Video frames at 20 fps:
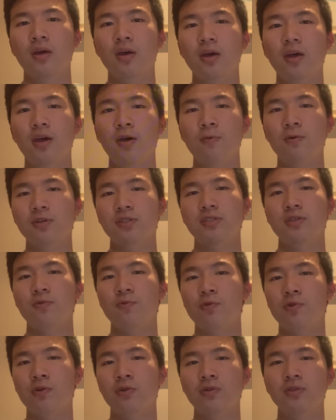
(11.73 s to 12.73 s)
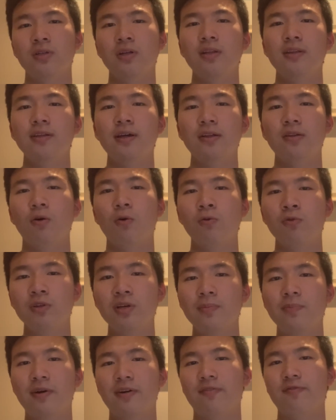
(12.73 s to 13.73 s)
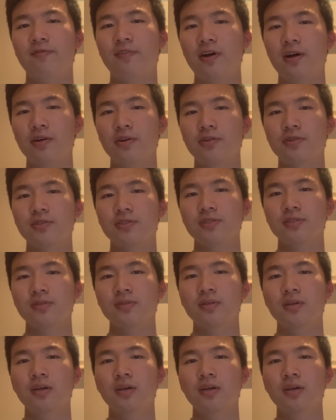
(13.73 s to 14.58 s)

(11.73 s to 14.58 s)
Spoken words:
It was a world lit only by fires.